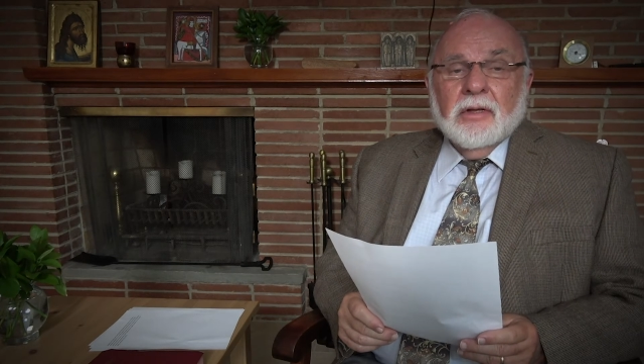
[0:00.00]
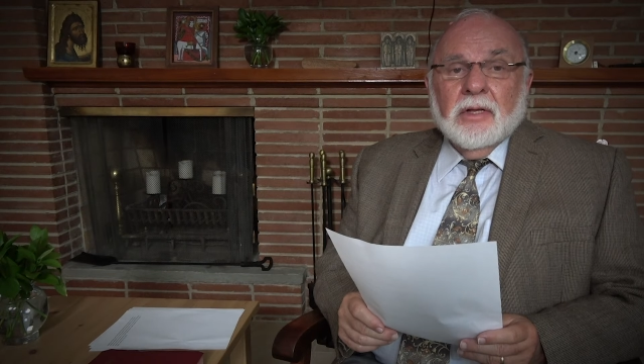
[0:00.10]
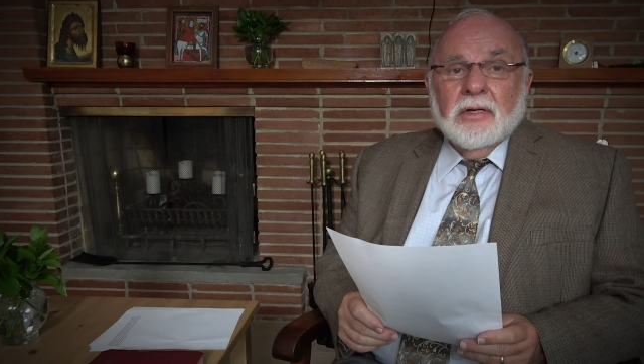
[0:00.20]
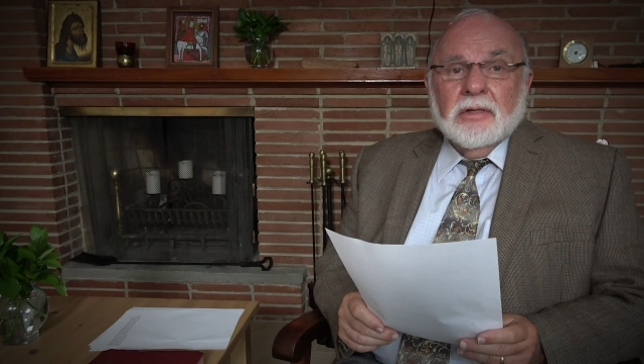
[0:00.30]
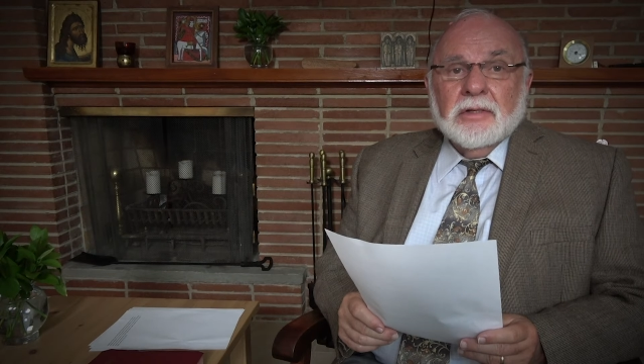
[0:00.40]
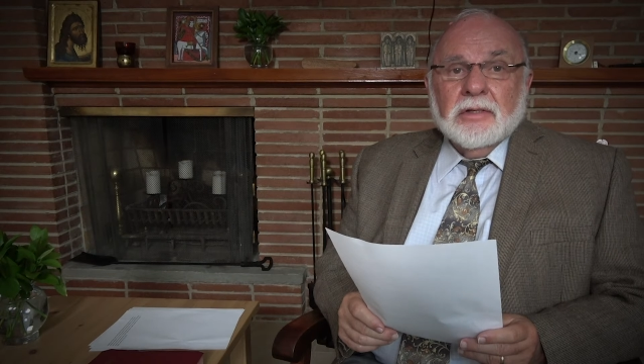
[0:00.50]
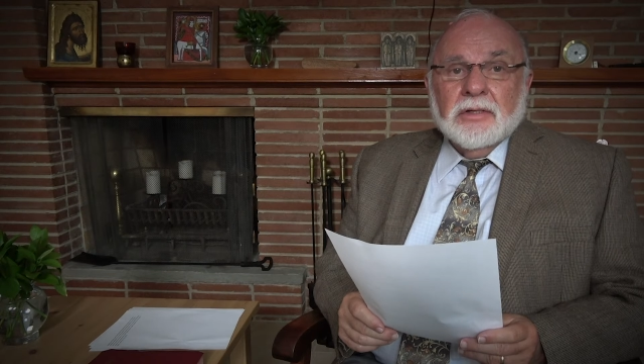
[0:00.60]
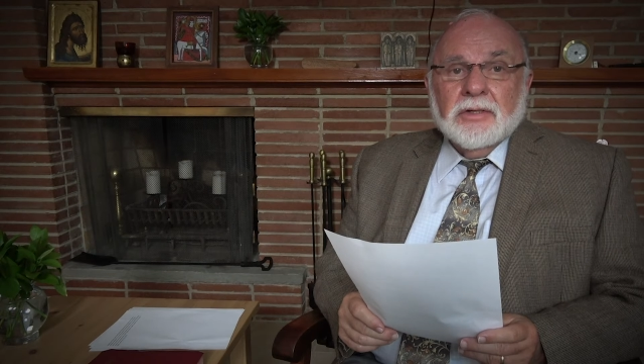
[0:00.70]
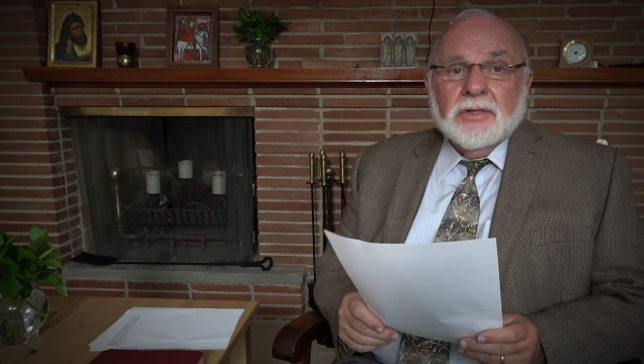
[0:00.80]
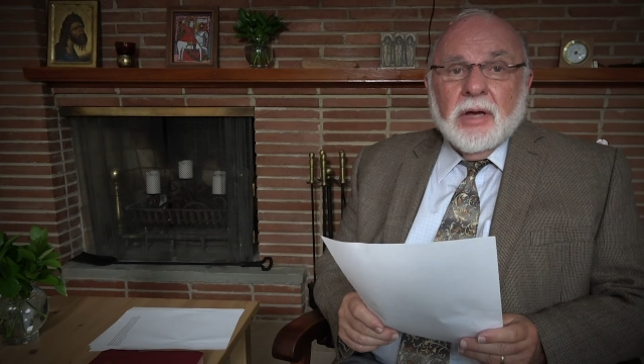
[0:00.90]
that is,
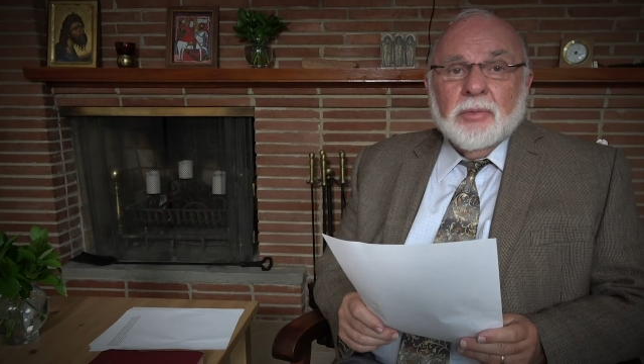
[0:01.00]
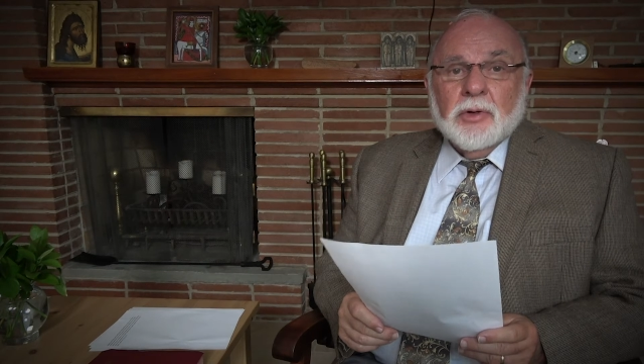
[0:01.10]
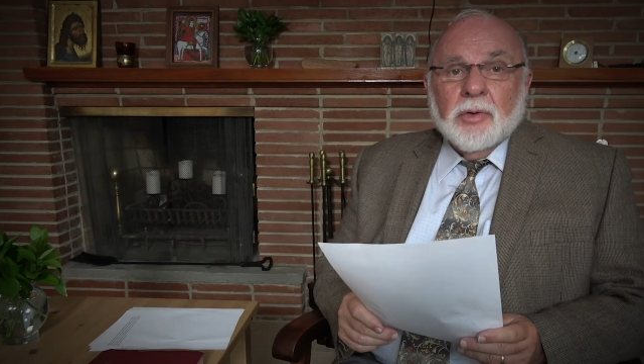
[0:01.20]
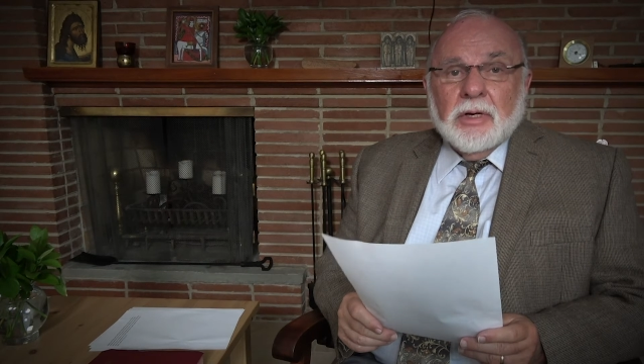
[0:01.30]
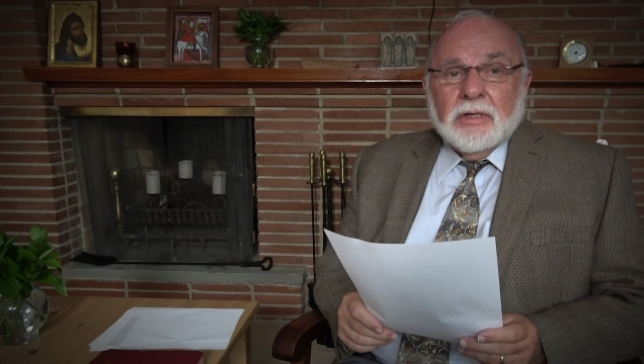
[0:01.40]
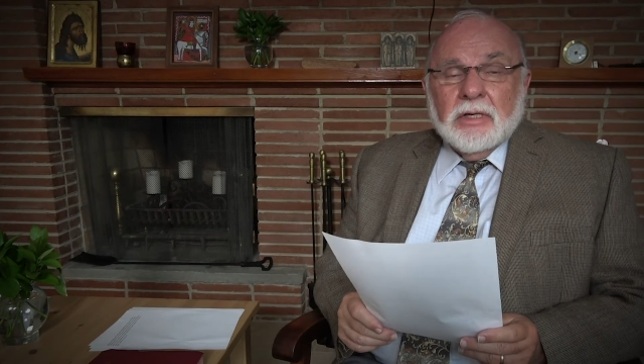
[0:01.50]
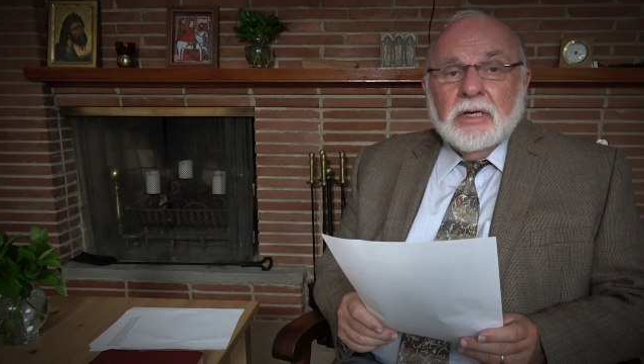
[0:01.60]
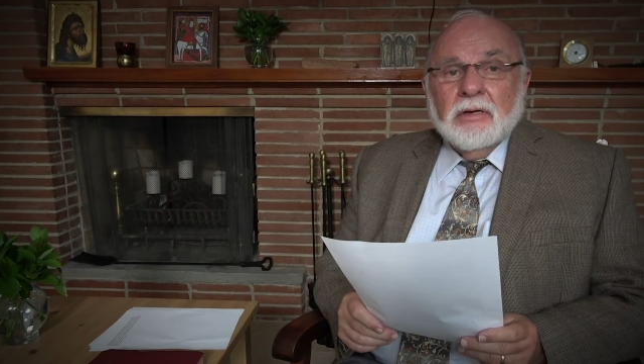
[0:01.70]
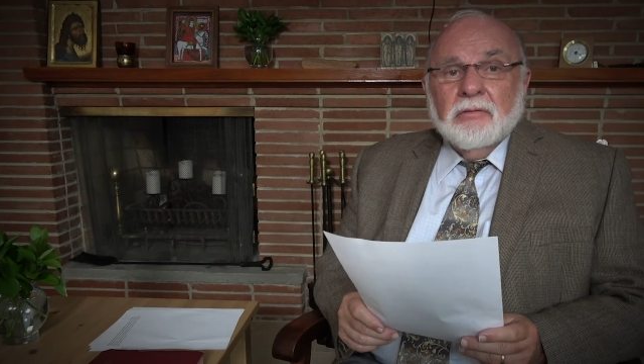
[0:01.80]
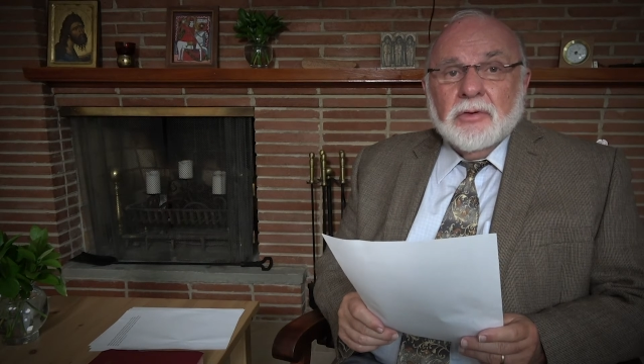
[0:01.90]
this is chapter
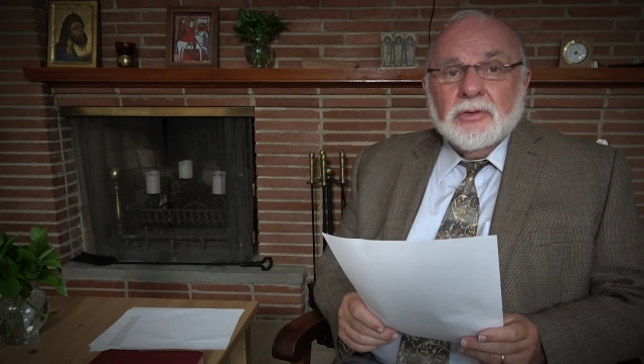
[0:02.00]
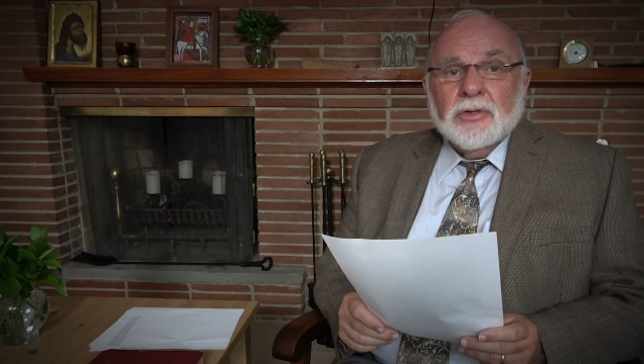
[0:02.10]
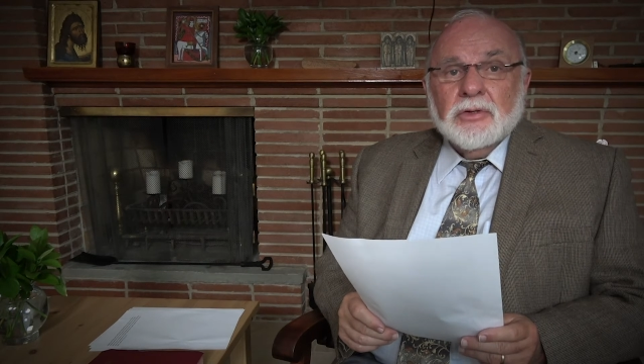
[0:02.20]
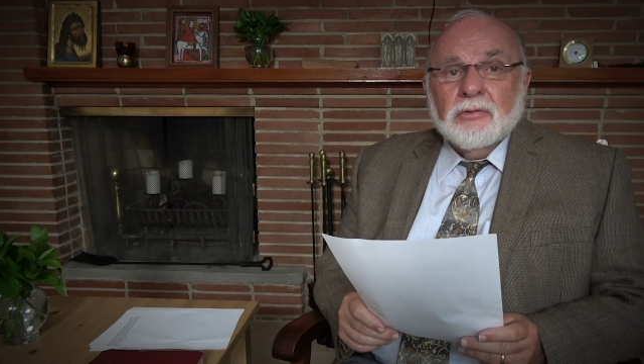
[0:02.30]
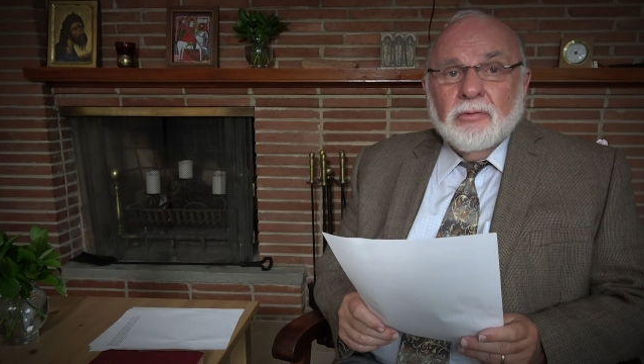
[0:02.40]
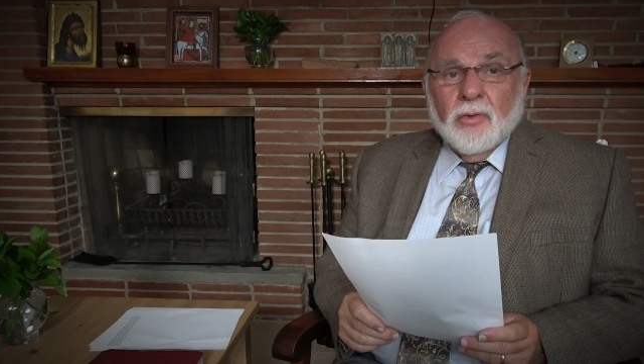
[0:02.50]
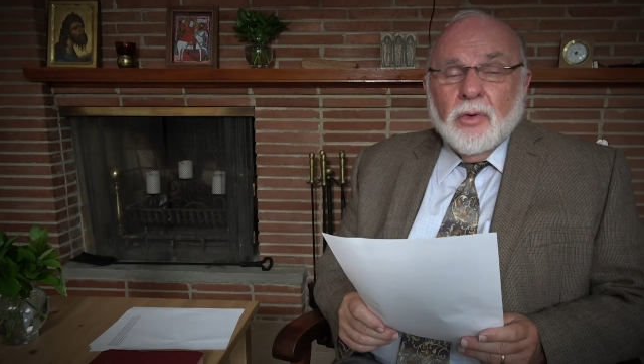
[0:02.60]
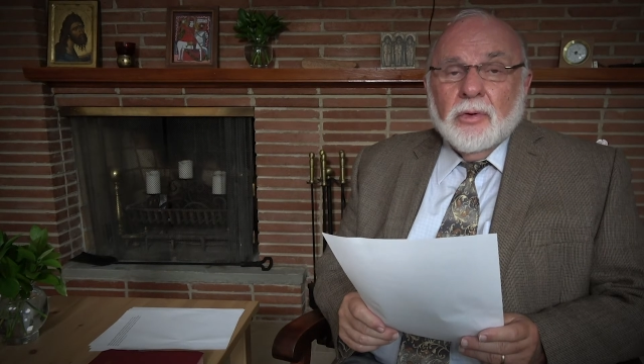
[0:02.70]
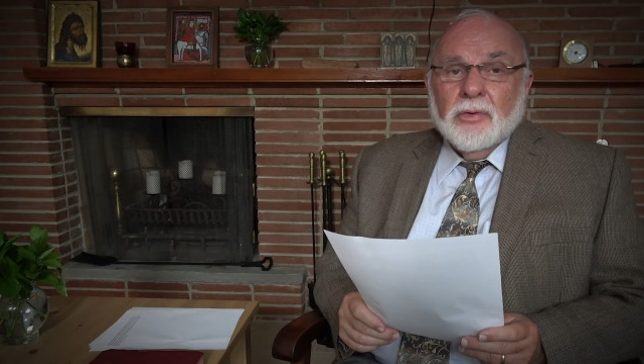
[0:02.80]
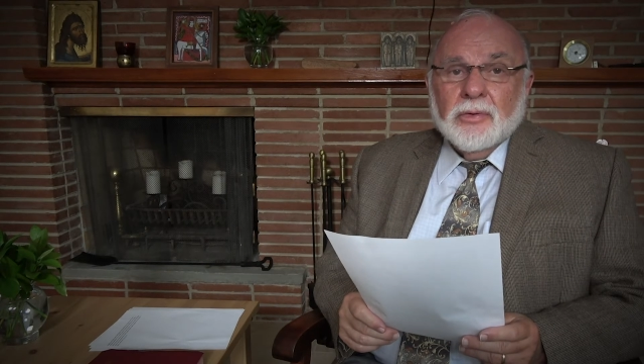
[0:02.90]
18, verses
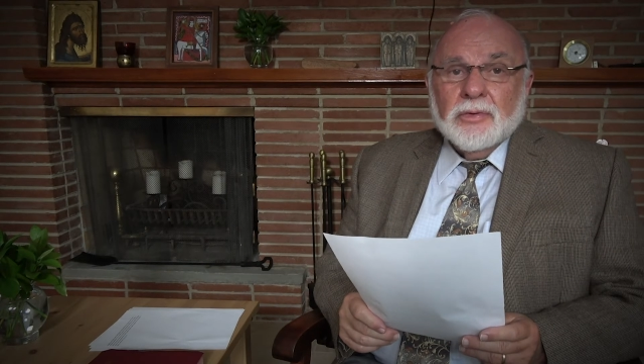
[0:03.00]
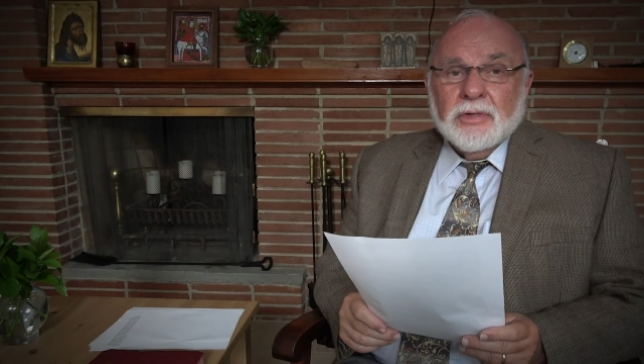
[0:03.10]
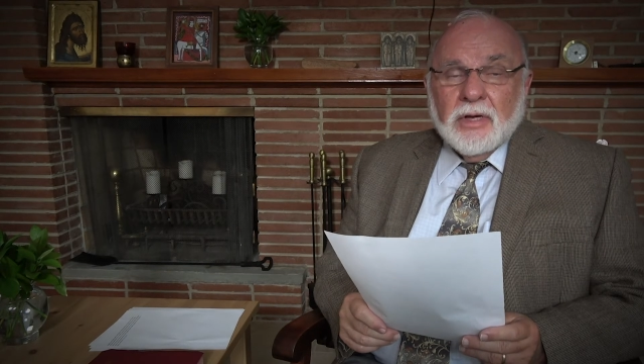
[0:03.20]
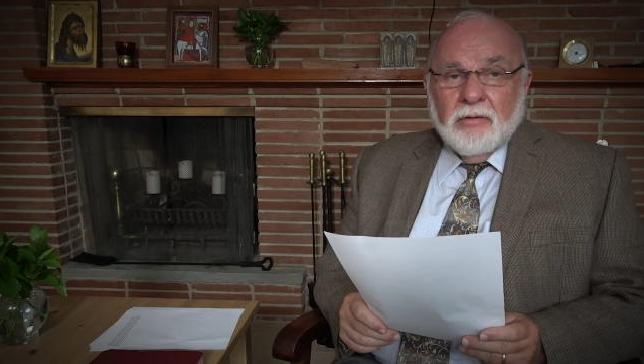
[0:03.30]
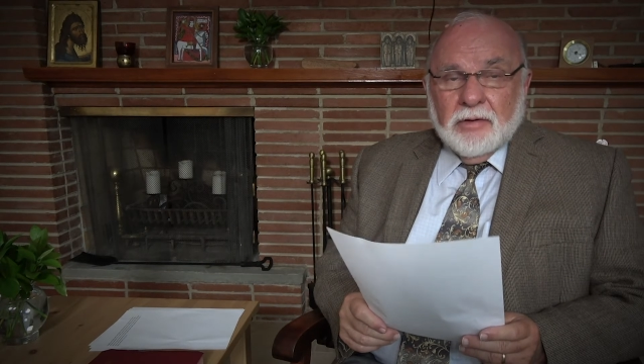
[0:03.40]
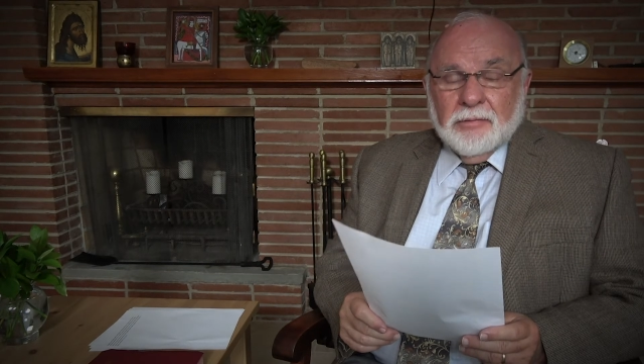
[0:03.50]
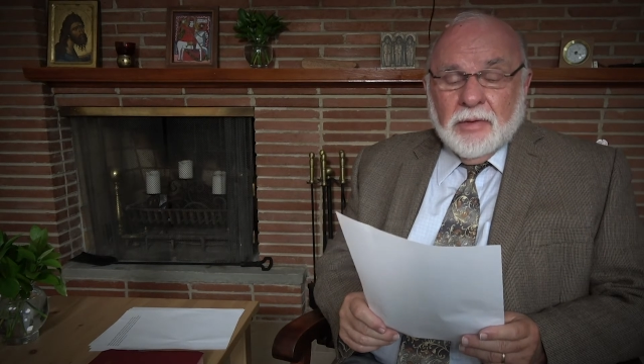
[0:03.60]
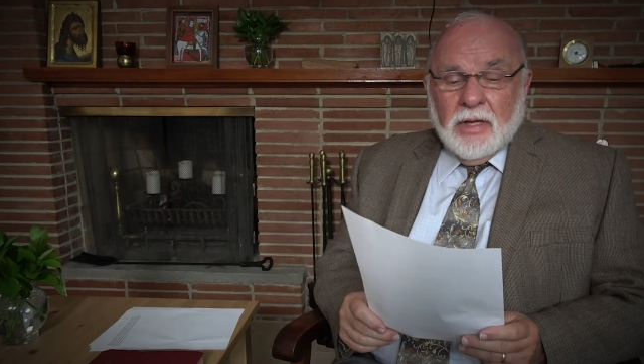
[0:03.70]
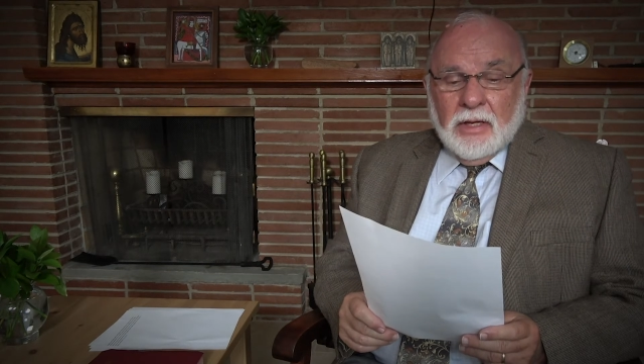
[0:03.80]
4 through 7.